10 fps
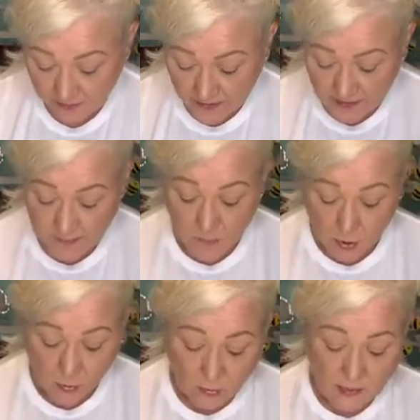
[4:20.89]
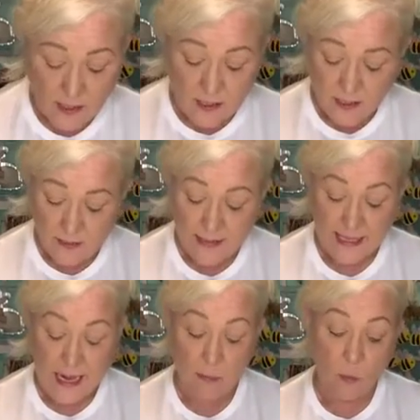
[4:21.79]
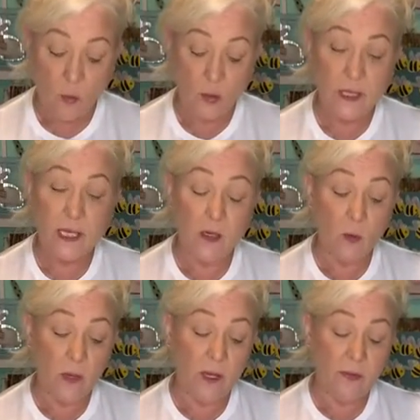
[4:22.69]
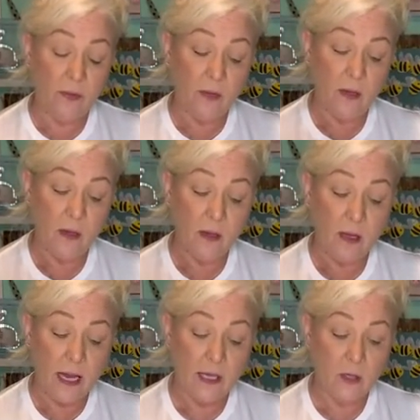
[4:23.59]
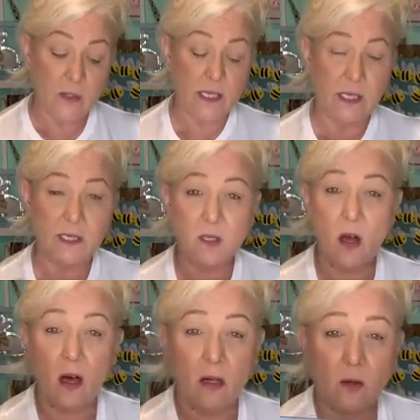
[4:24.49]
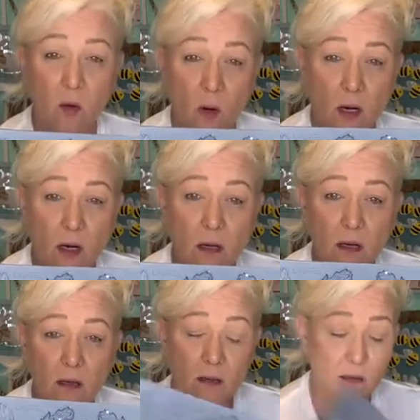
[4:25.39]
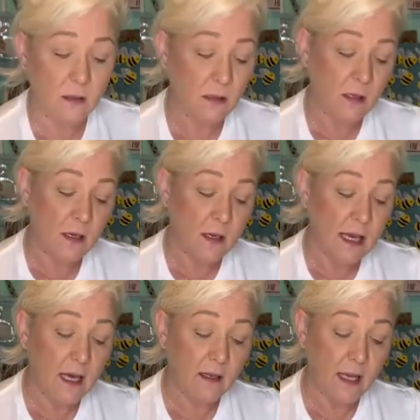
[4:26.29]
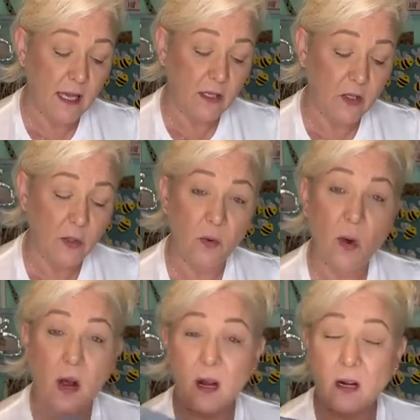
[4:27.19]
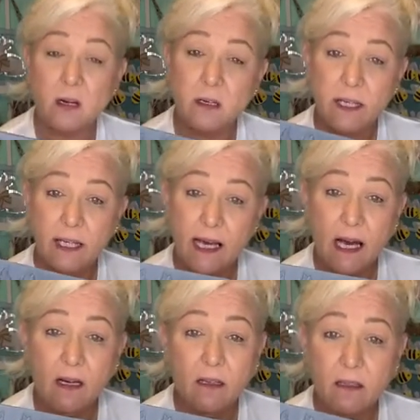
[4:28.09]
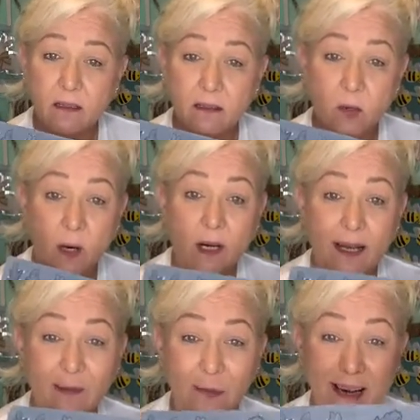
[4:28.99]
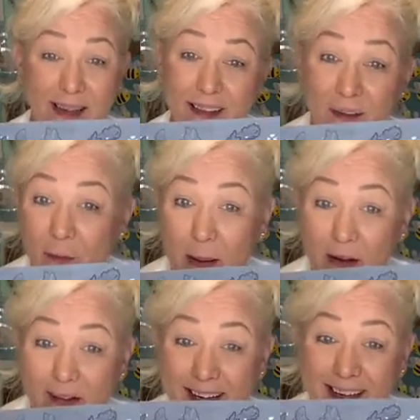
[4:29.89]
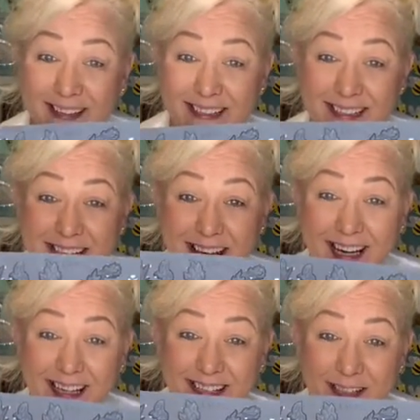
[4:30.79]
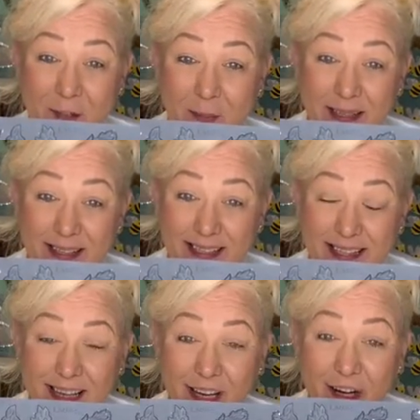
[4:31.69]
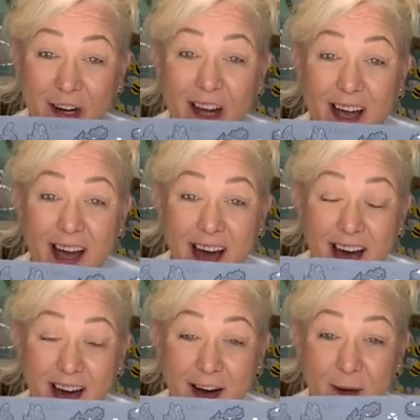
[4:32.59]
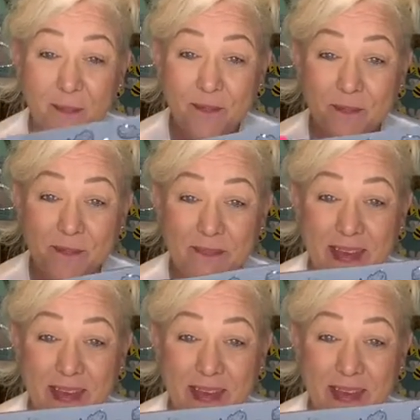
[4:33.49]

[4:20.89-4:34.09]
This mold that I'm working with IOD is called Laurel, L-A-U-R-E-L, Laurel. And what I love about it is it's got its little bees in there um,